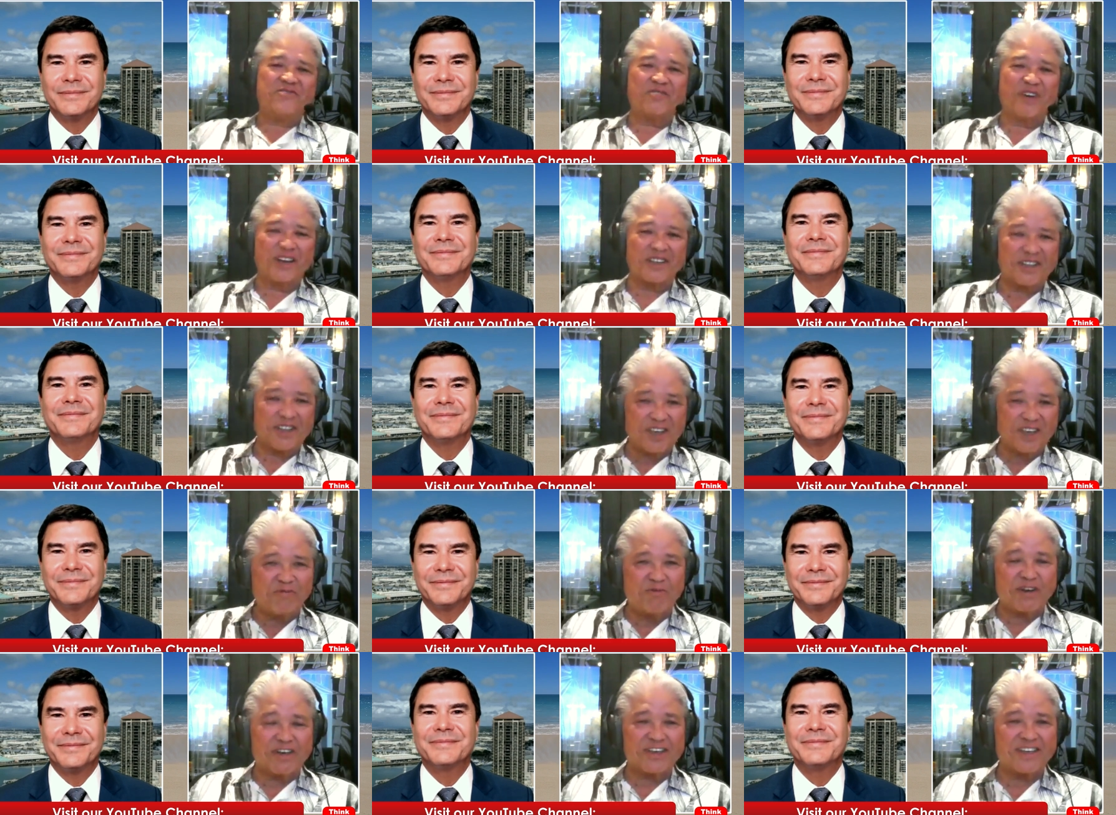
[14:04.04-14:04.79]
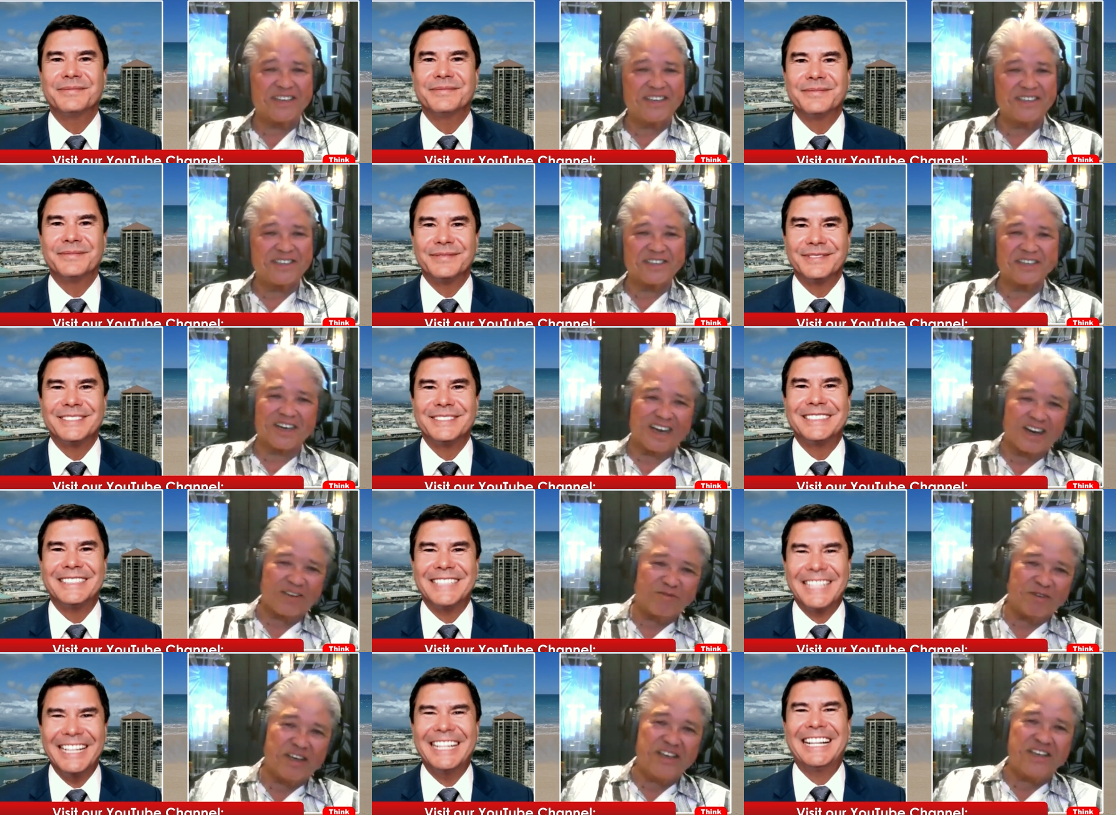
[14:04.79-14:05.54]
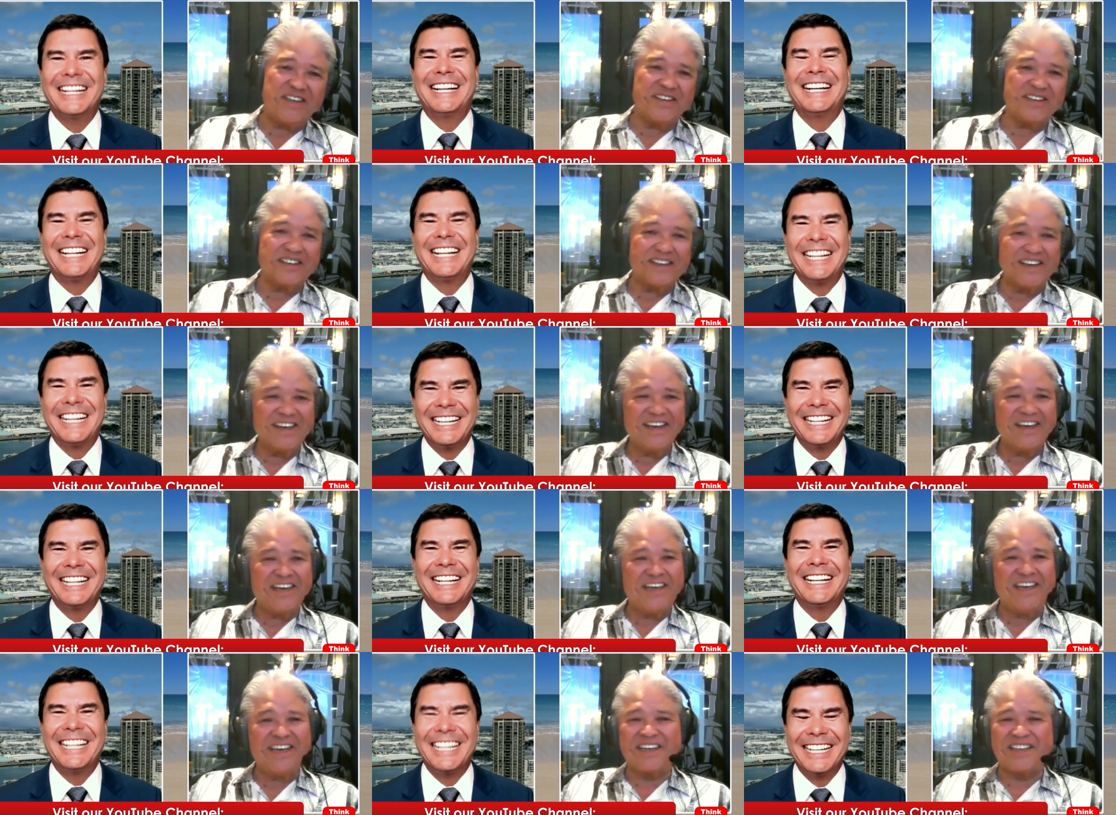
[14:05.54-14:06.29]
Speaker 1: can use Frank DeLima. He's a comedian.
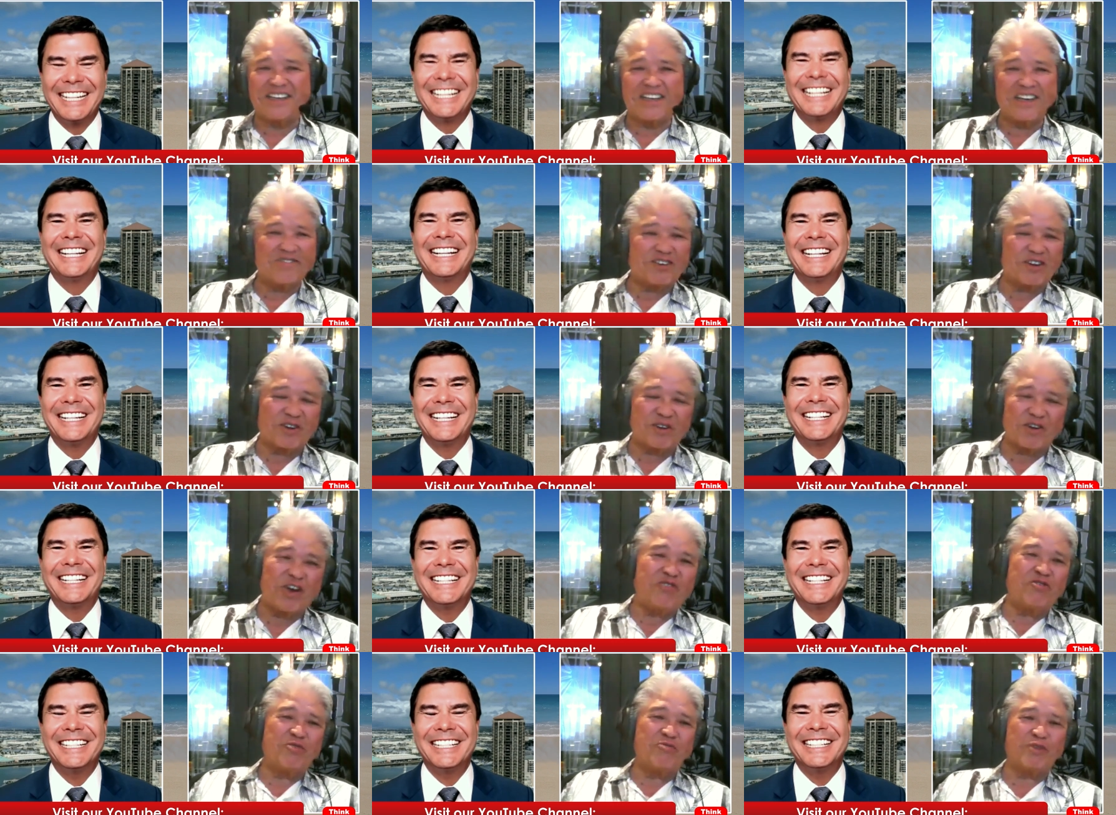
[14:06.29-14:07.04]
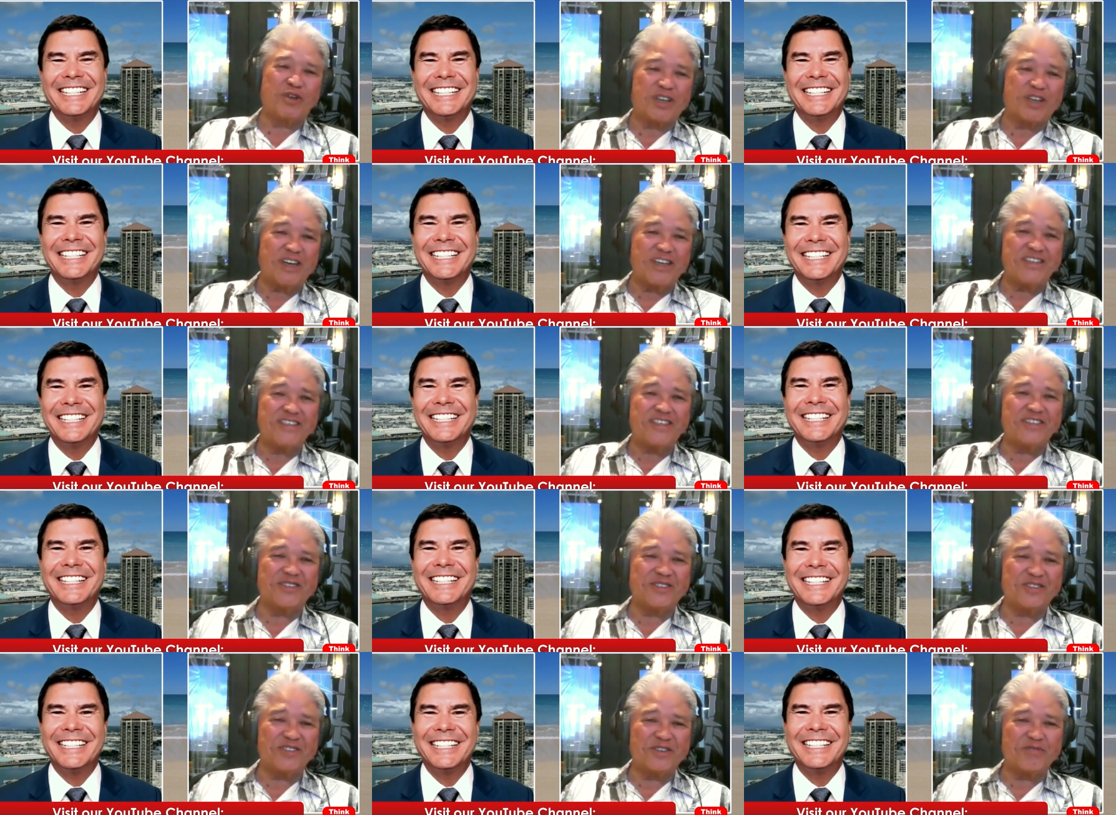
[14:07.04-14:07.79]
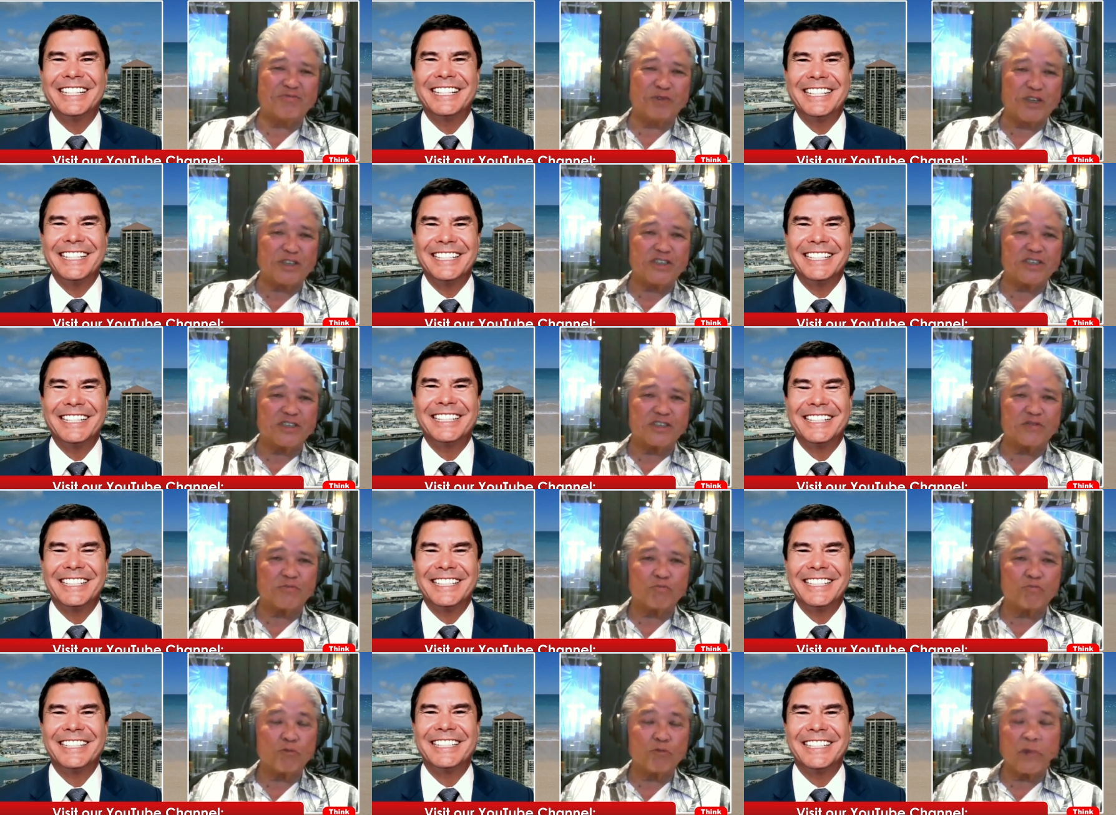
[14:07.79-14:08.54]
He can give a great reputation to the
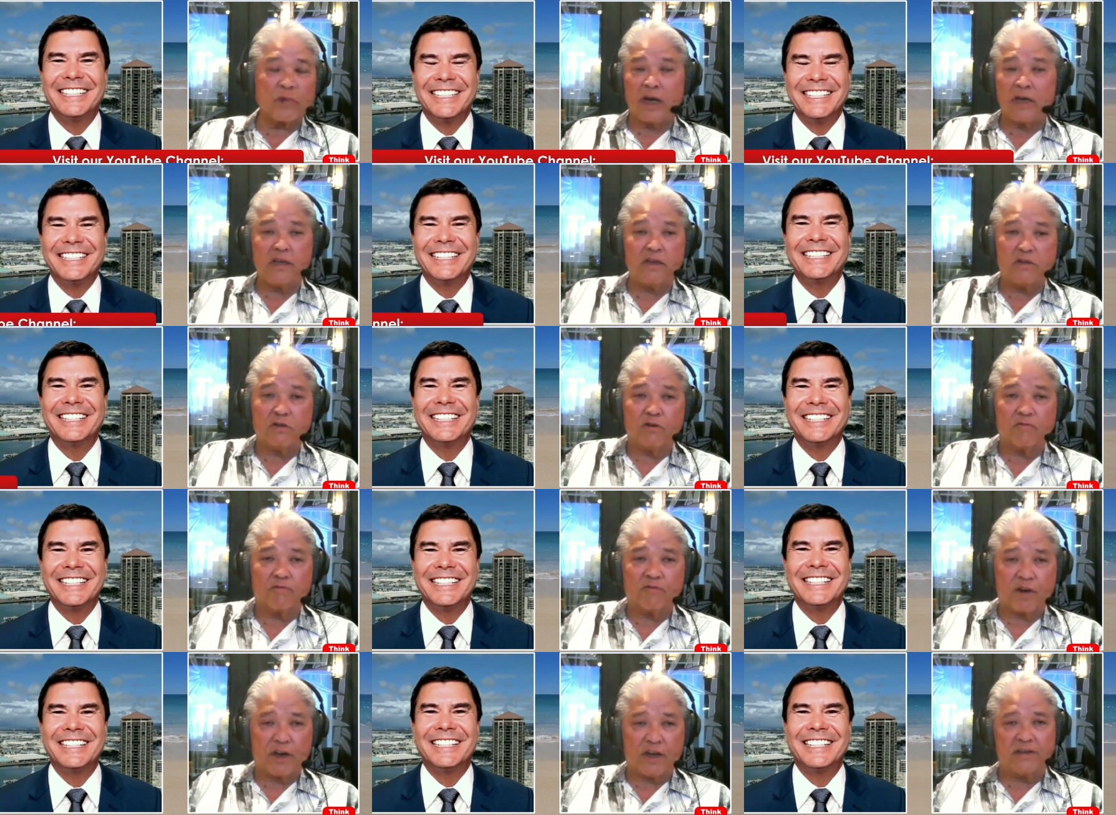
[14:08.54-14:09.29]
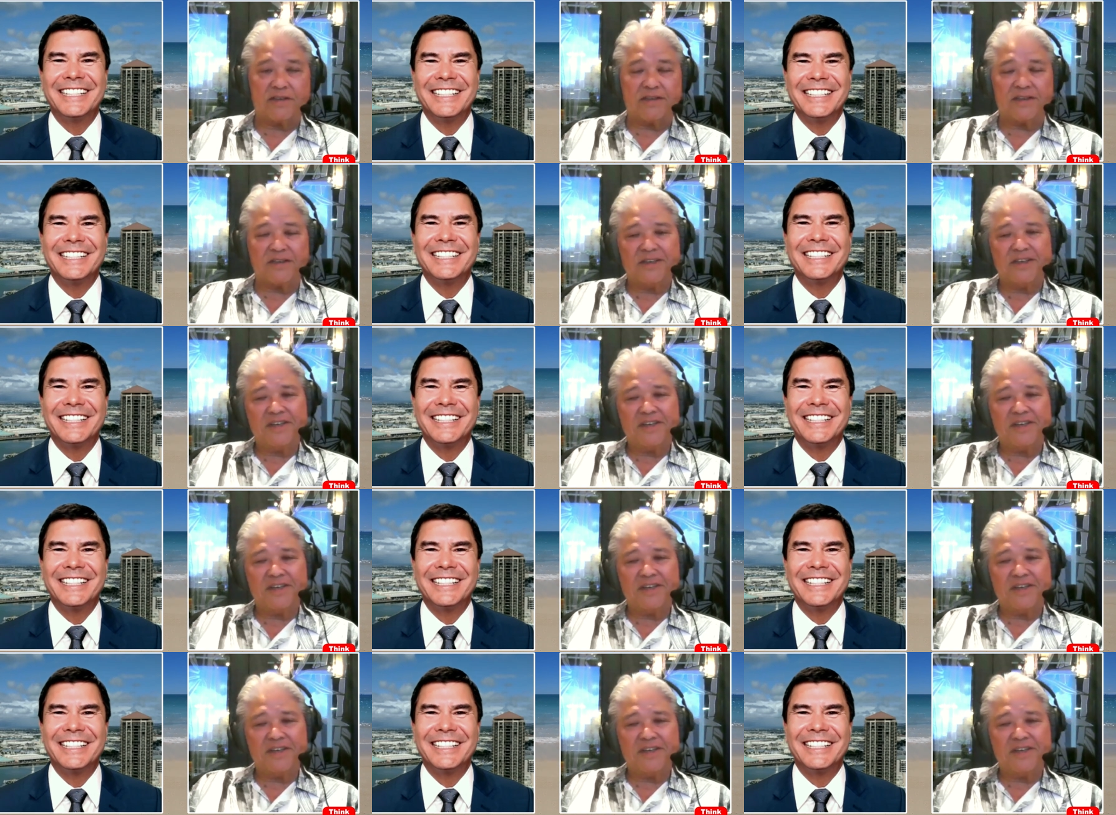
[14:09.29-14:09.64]
business. I didn't know Frank.